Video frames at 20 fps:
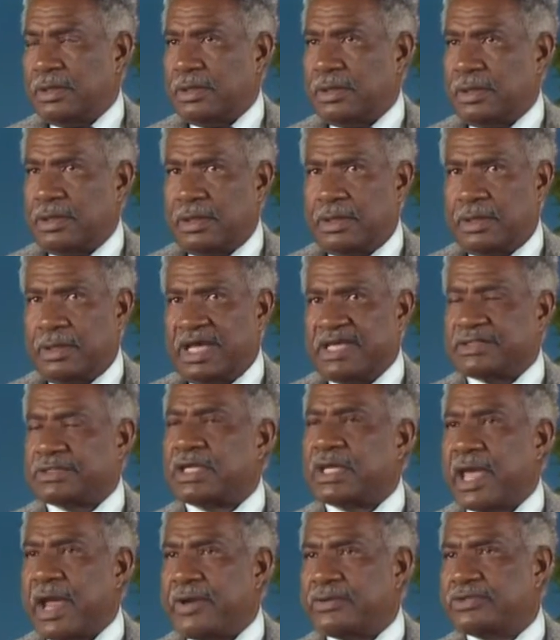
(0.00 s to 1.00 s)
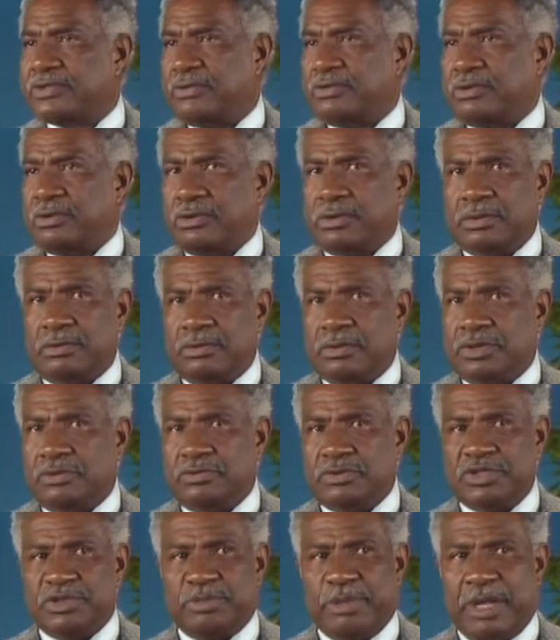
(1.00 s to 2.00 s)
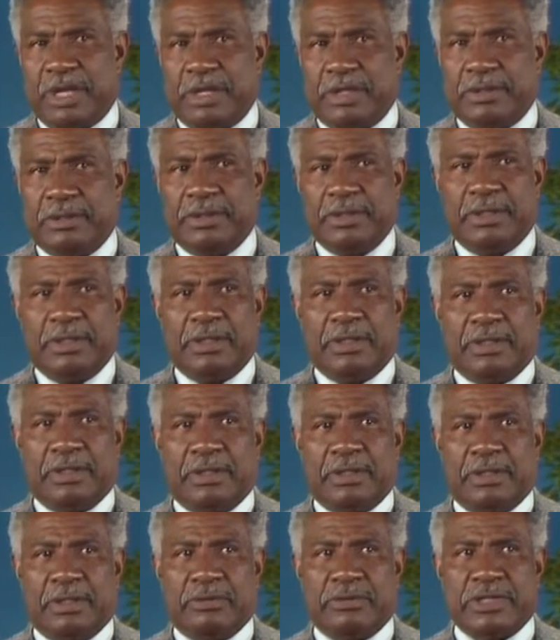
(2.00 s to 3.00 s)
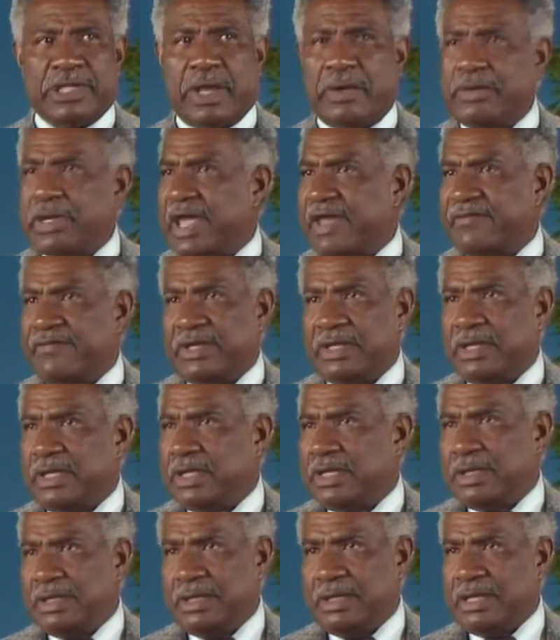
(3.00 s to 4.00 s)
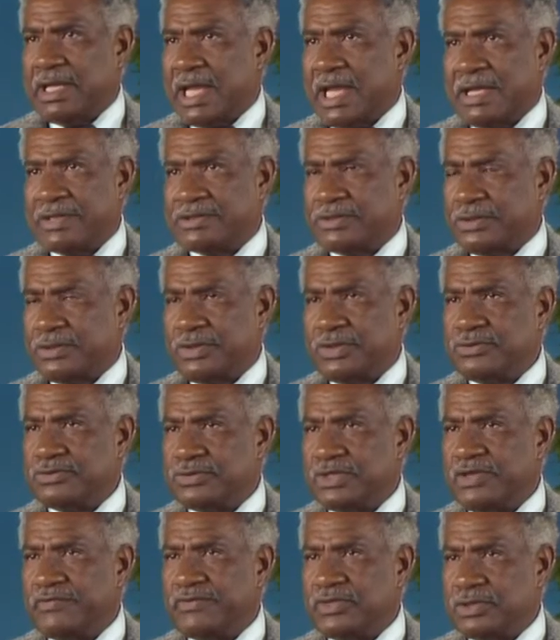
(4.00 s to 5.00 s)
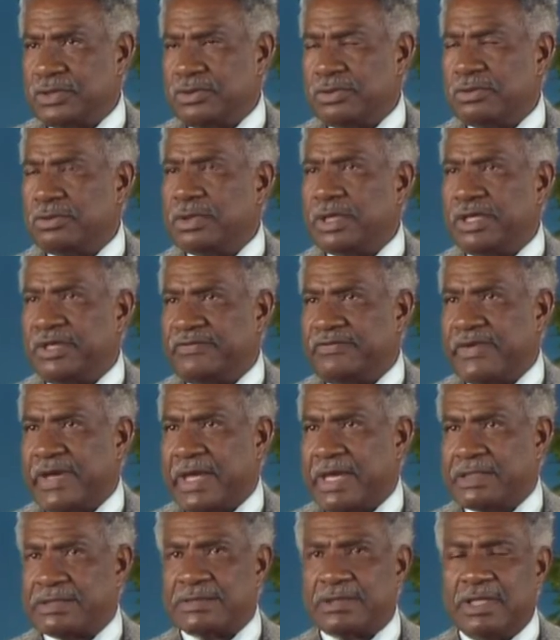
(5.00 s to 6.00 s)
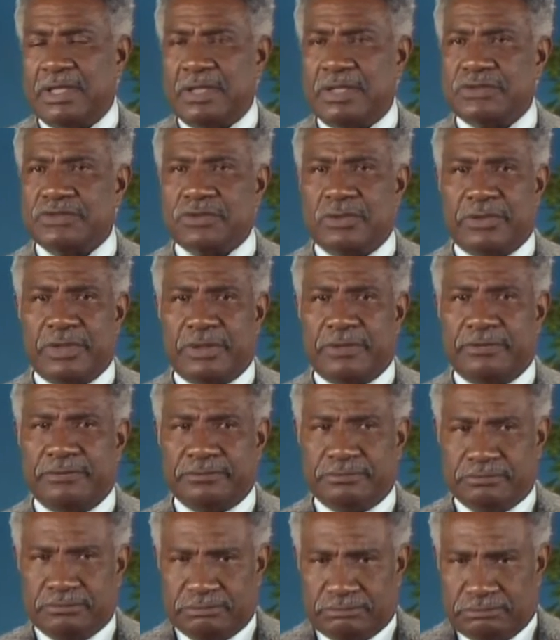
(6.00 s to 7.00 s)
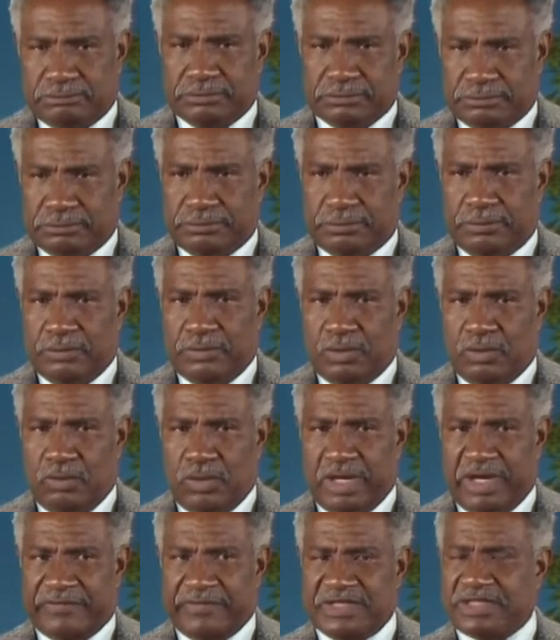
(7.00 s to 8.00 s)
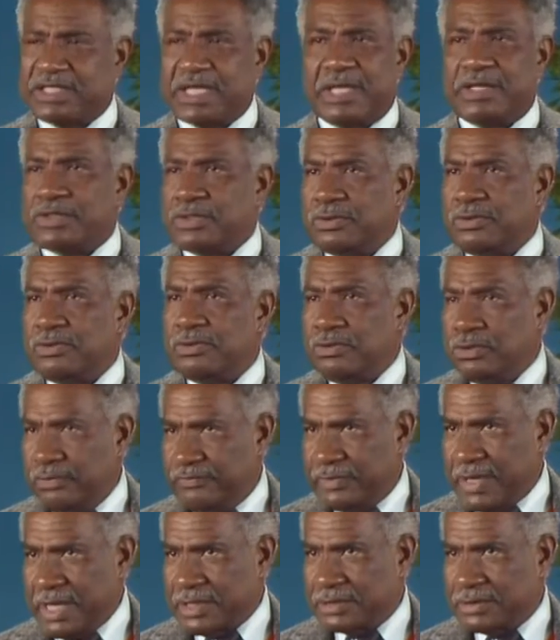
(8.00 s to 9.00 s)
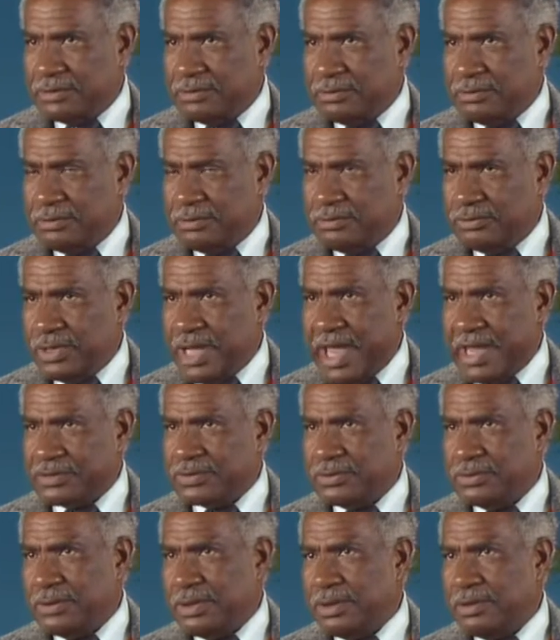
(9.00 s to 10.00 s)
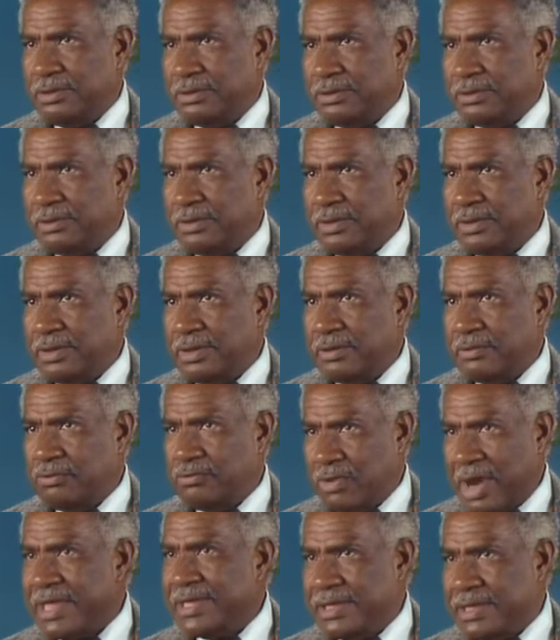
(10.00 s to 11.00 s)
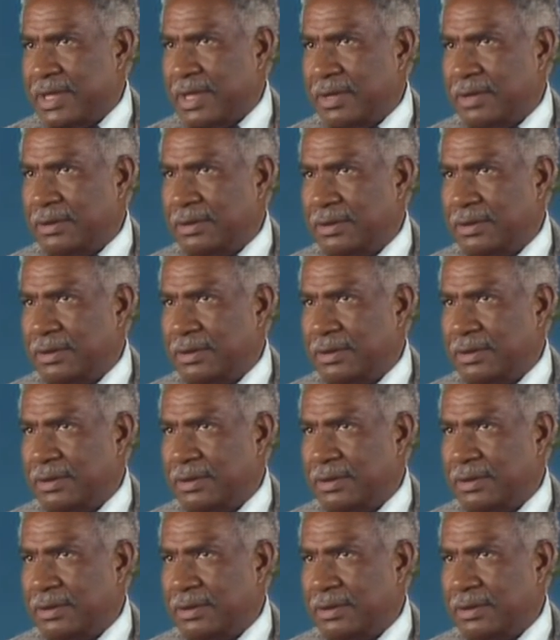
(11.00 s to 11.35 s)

uh, as a character would respond uh, without having any lines or cues given to you in advance, so that whatever's said to you, you've got to react to it right then.